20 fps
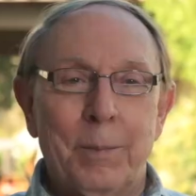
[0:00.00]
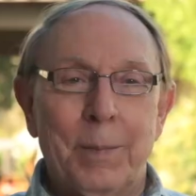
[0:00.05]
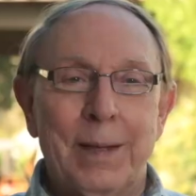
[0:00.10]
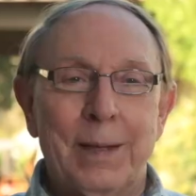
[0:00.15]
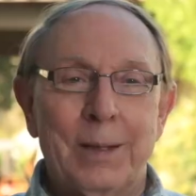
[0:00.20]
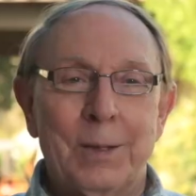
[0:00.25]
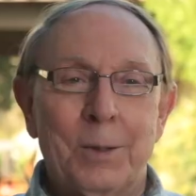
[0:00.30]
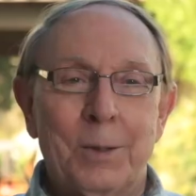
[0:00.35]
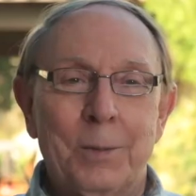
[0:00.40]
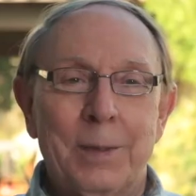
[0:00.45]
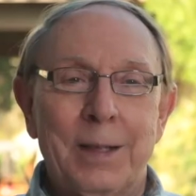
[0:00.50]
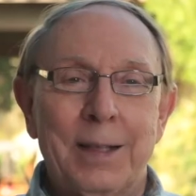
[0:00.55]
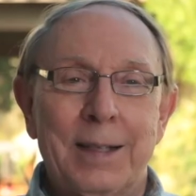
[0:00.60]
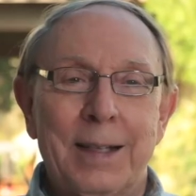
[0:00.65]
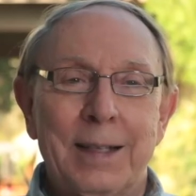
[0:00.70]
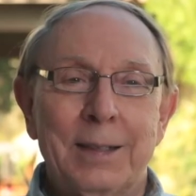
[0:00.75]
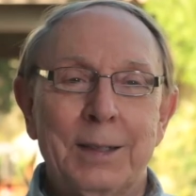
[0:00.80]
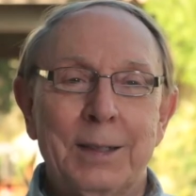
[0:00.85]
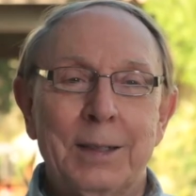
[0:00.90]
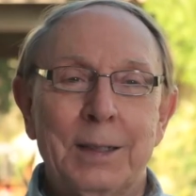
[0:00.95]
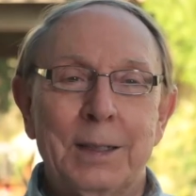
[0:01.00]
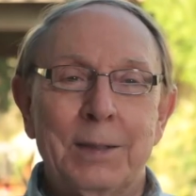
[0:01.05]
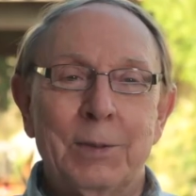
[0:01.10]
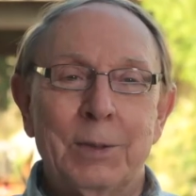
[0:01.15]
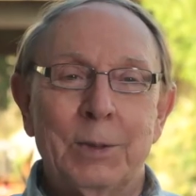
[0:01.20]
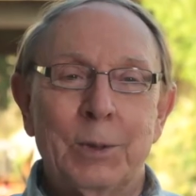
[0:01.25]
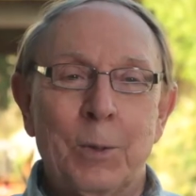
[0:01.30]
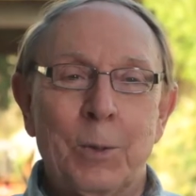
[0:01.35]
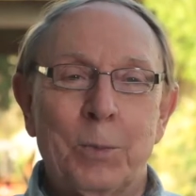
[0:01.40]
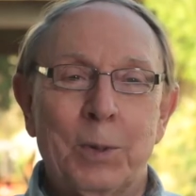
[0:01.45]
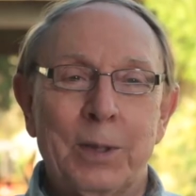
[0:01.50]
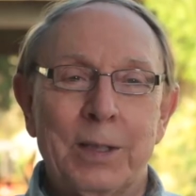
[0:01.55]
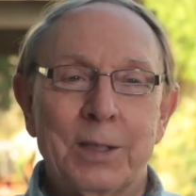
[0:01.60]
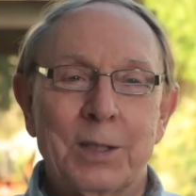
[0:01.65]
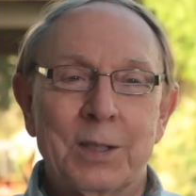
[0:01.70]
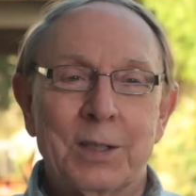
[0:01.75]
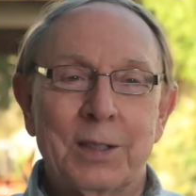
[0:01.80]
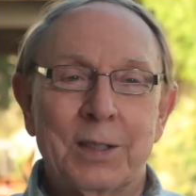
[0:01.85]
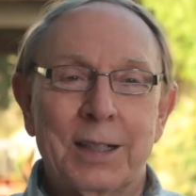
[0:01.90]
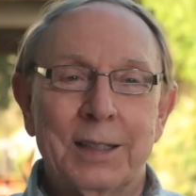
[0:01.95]
Man, oh man, I didn't even know
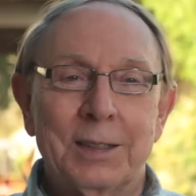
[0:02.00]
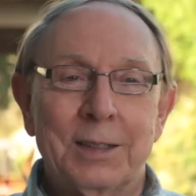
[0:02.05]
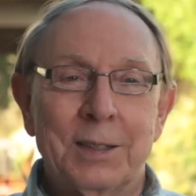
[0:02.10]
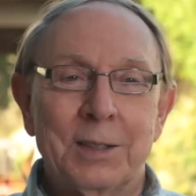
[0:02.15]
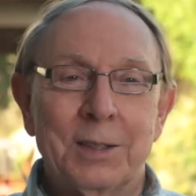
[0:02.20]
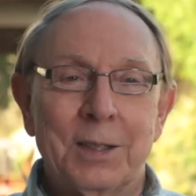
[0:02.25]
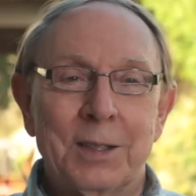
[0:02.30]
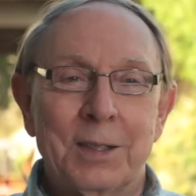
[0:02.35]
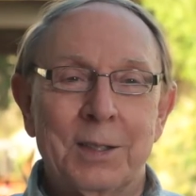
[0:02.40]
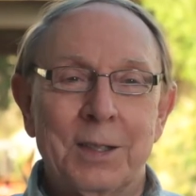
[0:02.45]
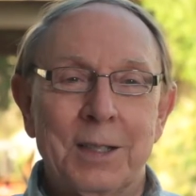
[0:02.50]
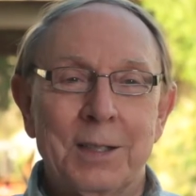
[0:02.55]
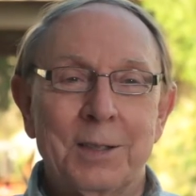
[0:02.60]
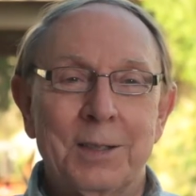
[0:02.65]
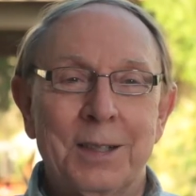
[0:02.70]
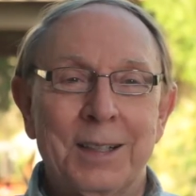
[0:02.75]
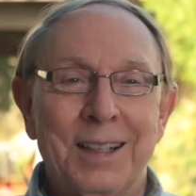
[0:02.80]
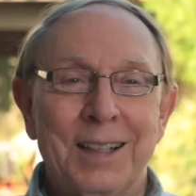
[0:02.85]
places like this existed,